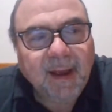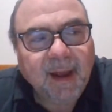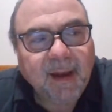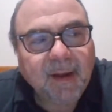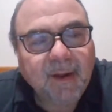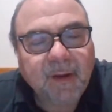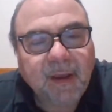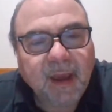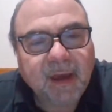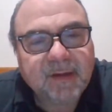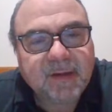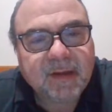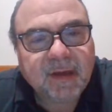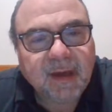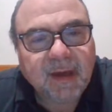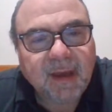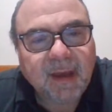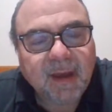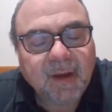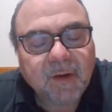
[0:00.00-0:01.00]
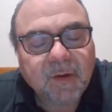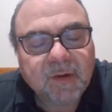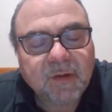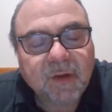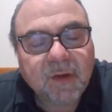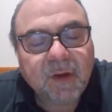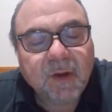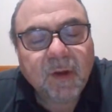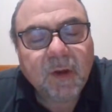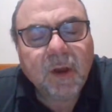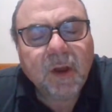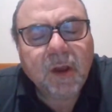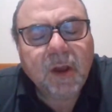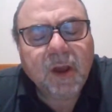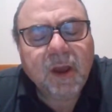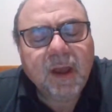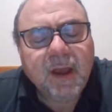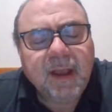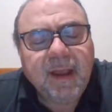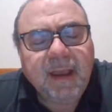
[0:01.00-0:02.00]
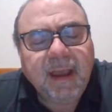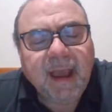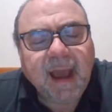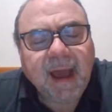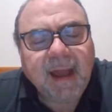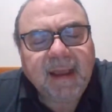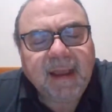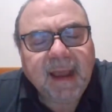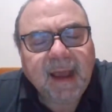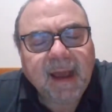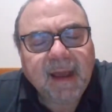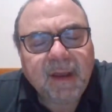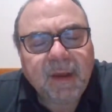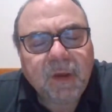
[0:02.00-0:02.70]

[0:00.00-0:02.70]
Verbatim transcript: I go, "Yeah, Sheik." He goes, "Yeah, yeah,